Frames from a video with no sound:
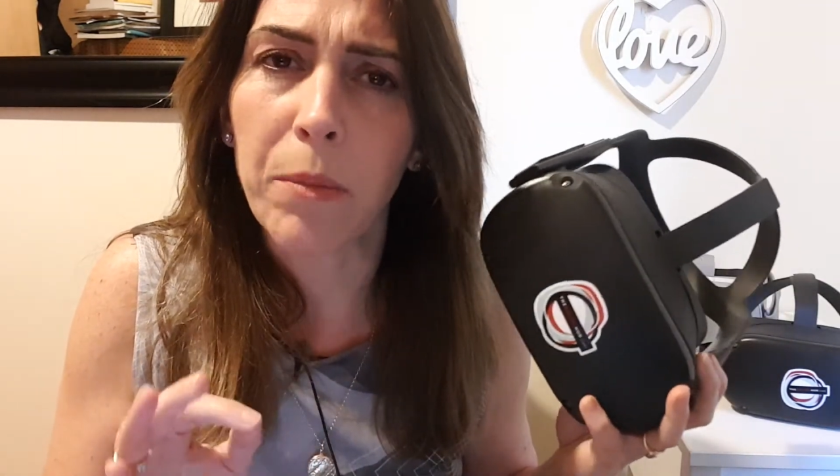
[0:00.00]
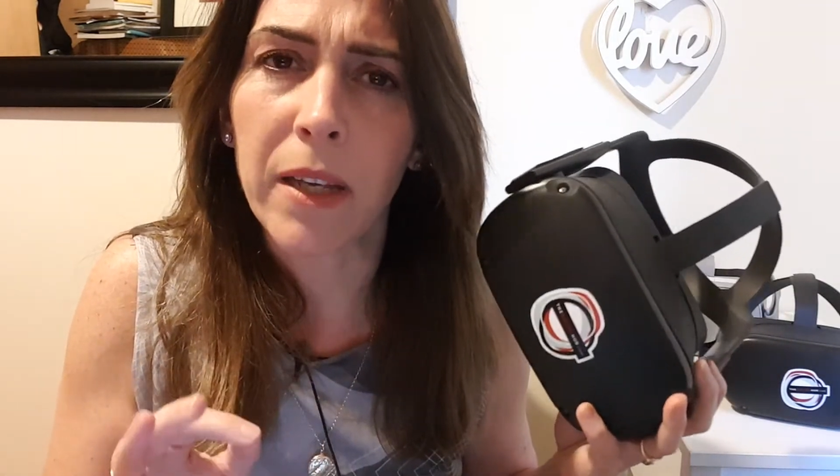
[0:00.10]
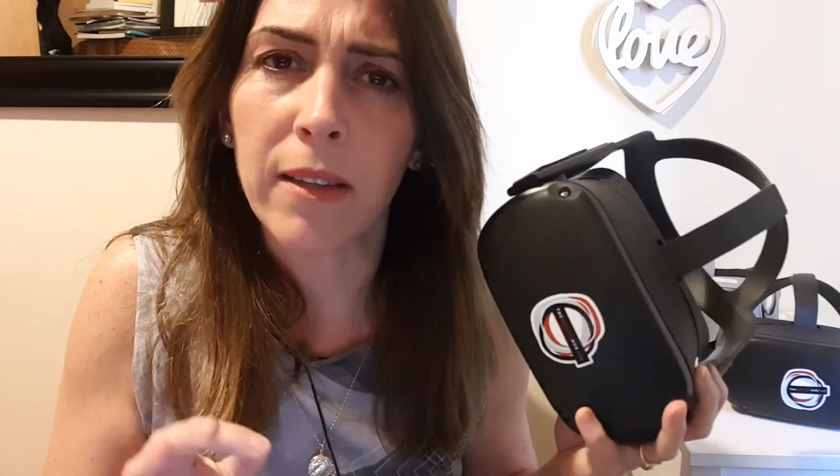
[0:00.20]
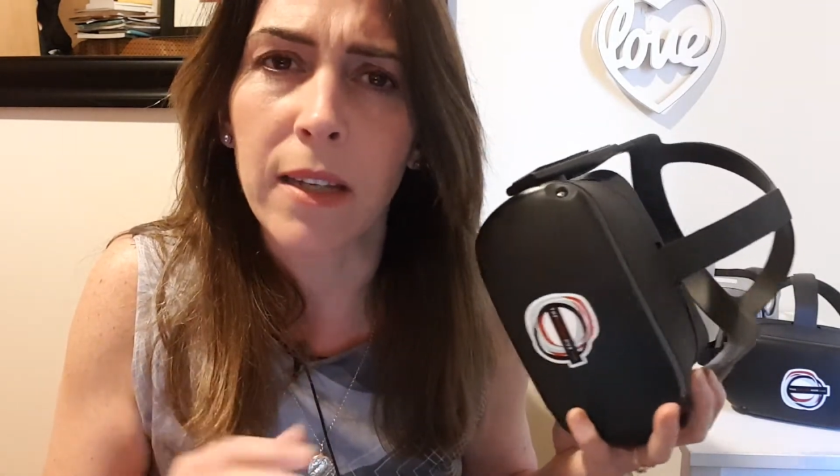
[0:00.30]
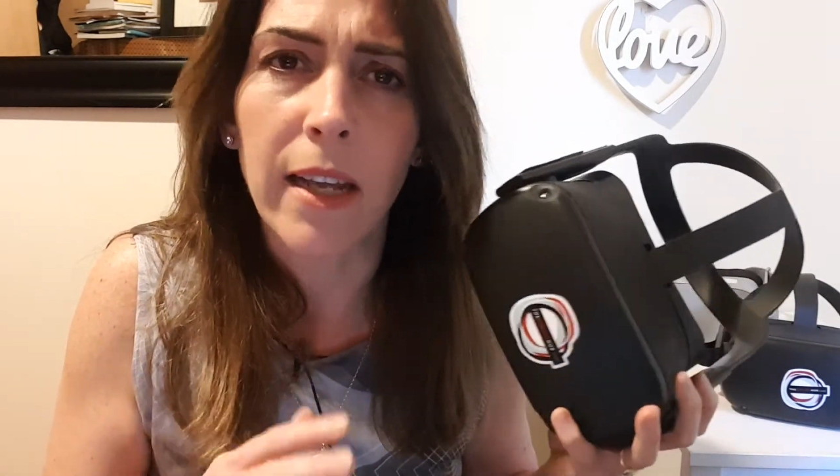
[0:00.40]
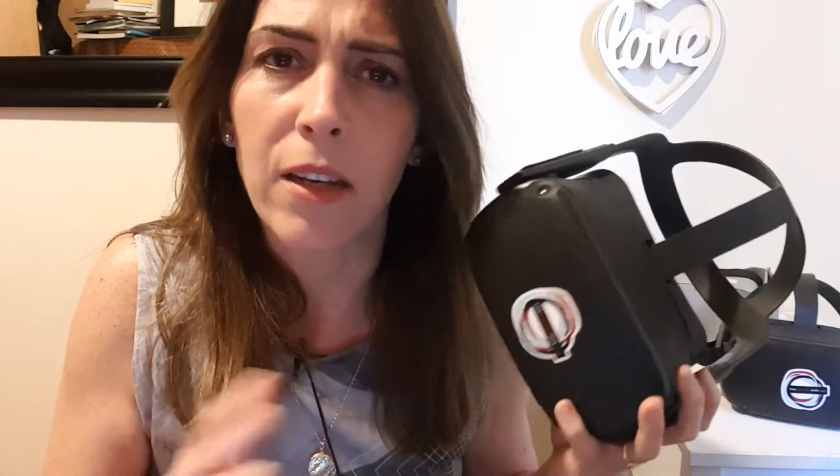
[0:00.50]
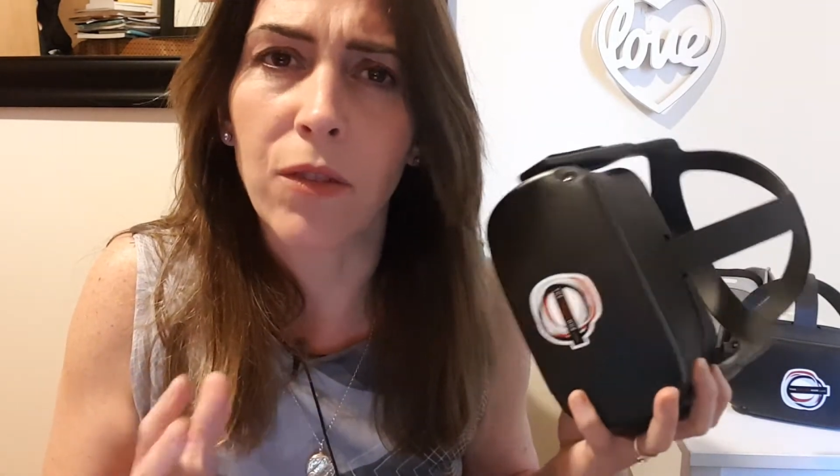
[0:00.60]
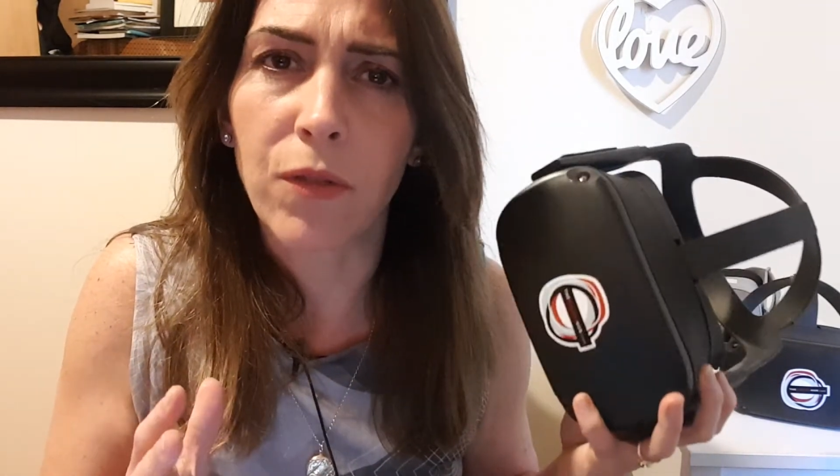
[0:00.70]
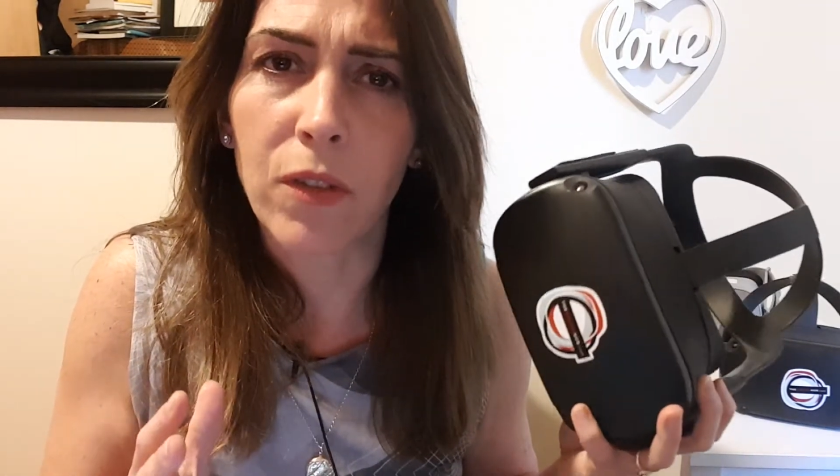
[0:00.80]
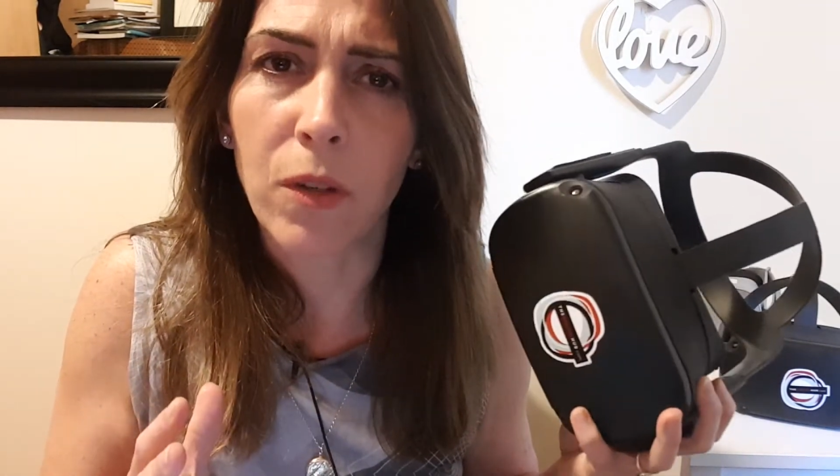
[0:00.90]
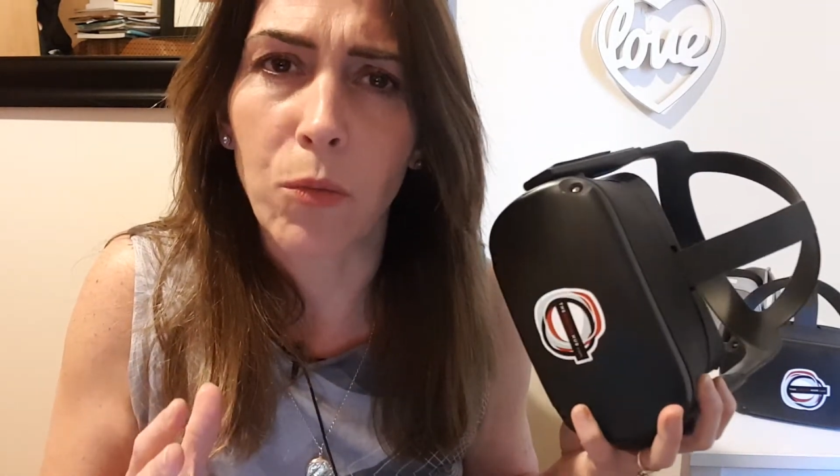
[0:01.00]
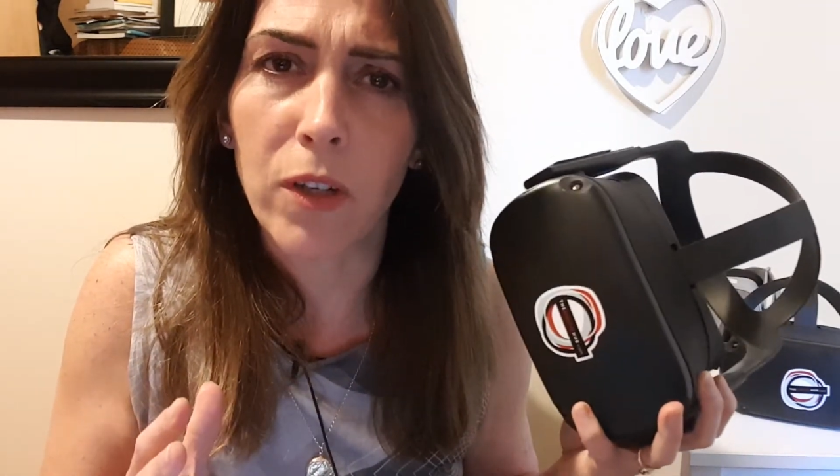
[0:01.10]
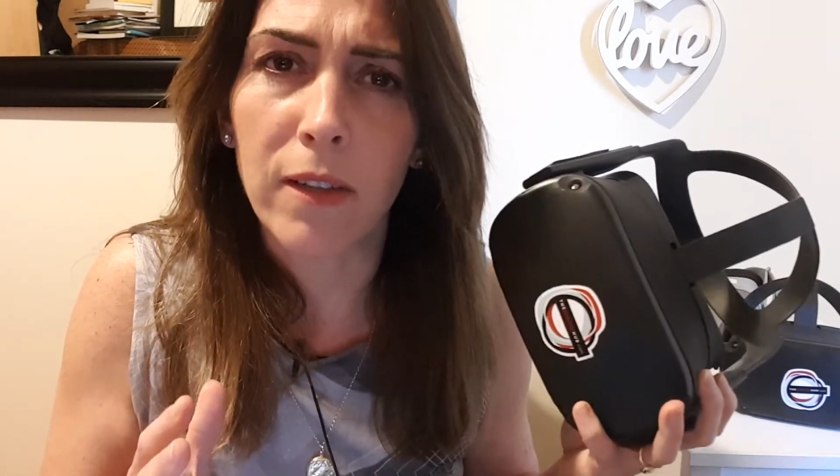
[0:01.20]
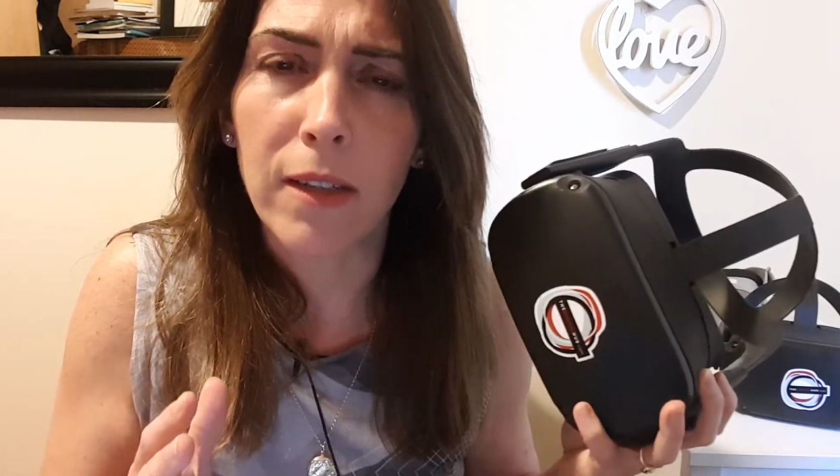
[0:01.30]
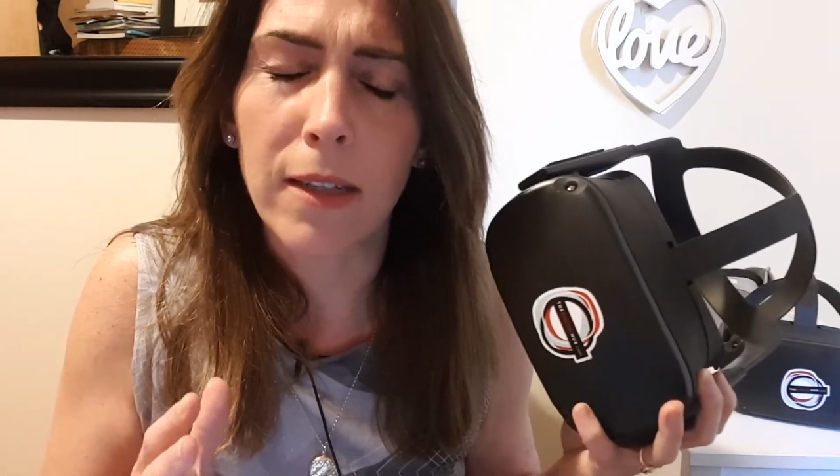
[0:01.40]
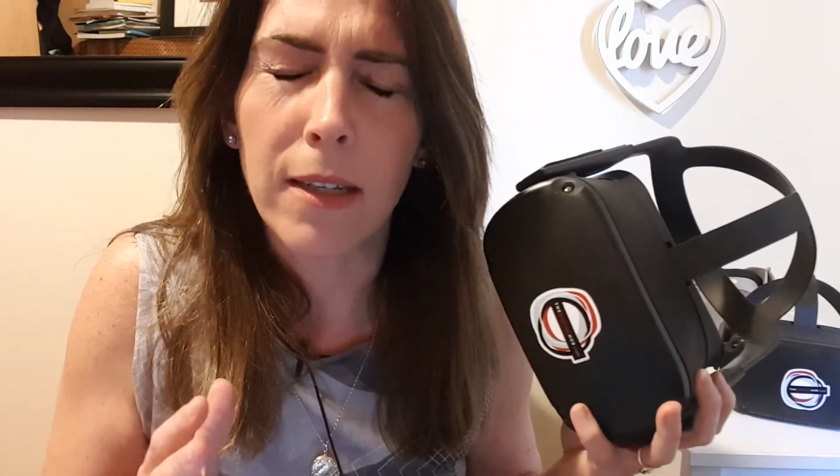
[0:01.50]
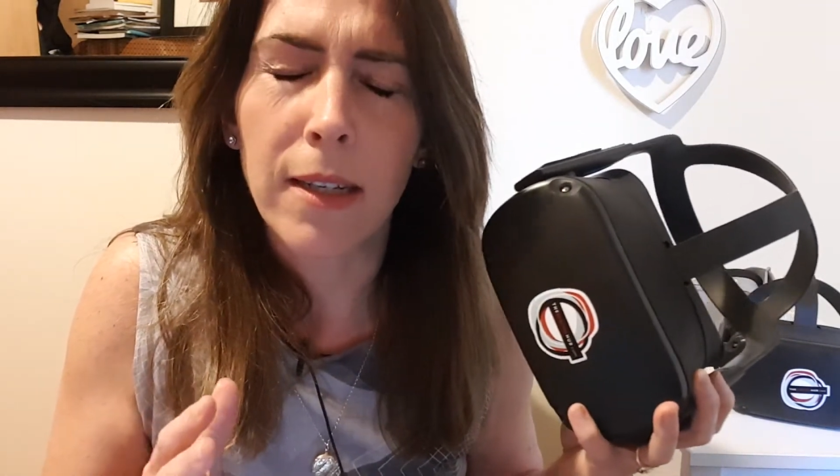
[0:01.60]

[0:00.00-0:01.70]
pixelated for some reason.